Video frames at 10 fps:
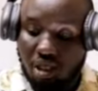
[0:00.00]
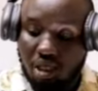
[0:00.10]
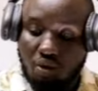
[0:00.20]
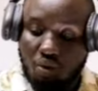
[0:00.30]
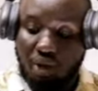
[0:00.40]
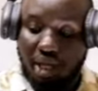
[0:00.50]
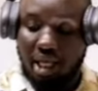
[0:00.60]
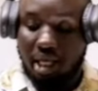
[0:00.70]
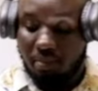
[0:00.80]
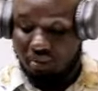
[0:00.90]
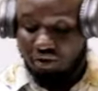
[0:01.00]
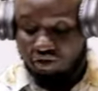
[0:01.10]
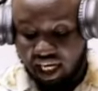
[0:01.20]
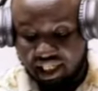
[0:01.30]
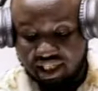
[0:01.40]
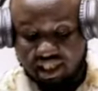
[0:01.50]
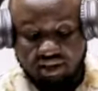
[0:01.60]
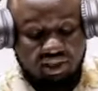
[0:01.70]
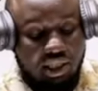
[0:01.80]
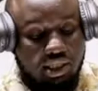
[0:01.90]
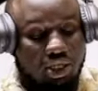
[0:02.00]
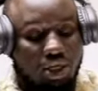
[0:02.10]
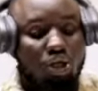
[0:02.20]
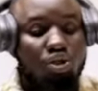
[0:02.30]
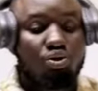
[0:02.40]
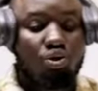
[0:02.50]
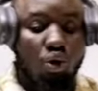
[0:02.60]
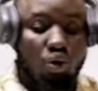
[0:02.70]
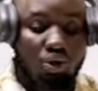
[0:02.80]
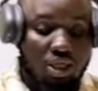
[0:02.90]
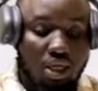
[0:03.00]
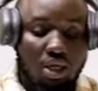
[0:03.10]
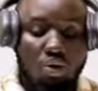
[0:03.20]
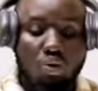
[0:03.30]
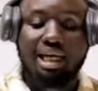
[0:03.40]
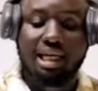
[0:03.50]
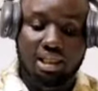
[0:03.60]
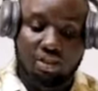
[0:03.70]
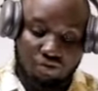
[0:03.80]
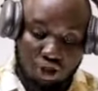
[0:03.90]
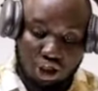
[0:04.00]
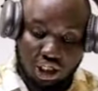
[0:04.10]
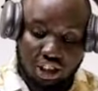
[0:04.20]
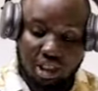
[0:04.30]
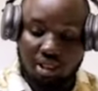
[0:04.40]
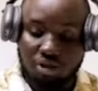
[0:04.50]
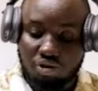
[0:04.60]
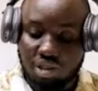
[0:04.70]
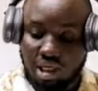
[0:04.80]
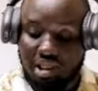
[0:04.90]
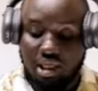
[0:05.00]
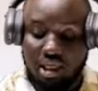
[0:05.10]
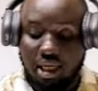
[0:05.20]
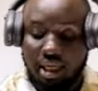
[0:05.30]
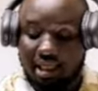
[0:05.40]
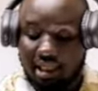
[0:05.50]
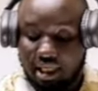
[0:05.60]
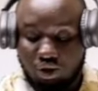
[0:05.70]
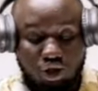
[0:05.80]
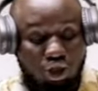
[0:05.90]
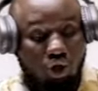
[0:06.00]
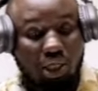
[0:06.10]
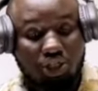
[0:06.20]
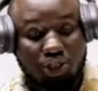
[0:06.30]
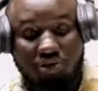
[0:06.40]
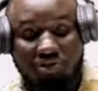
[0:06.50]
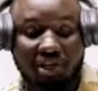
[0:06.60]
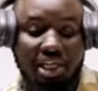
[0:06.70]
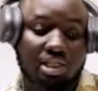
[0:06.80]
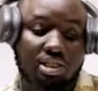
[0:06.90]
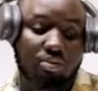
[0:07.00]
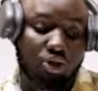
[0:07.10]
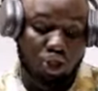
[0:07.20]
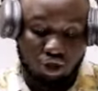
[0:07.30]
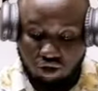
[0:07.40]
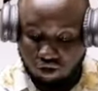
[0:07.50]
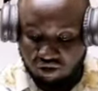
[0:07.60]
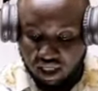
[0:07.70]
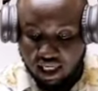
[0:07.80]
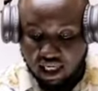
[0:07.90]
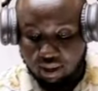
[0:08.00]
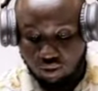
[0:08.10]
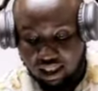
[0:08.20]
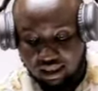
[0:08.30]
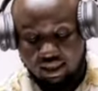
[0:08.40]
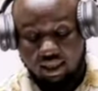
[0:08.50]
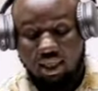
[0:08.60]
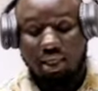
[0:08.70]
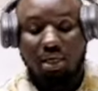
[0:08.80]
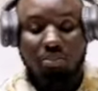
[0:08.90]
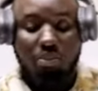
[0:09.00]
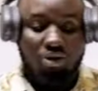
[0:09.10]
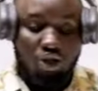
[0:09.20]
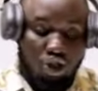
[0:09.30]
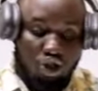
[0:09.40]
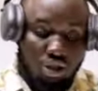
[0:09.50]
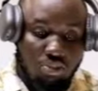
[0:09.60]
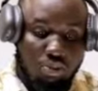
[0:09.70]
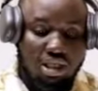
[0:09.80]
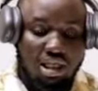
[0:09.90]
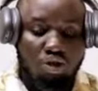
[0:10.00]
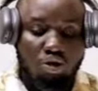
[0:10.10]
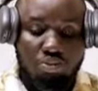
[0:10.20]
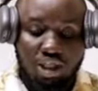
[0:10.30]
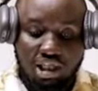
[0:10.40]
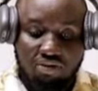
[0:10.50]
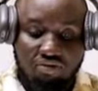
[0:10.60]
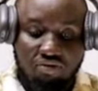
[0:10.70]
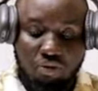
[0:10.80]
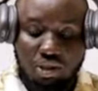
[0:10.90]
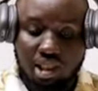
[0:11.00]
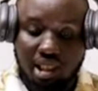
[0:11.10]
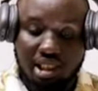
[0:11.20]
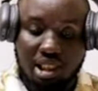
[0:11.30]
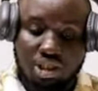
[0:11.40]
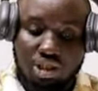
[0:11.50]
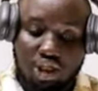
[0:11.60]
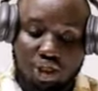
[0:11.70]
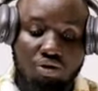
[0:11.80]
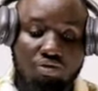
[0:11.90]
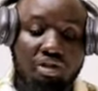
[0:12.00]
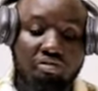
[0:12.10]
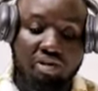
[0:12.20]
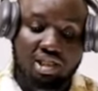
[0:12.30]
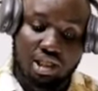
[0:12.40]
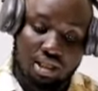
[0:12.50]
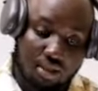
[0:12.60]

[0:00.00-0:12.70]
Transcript: we provide services to those who are less fortunate in the society. That is what we call ensure fair distribution of income and wealth. But we also talked about as an objective, we say that attraction of investors.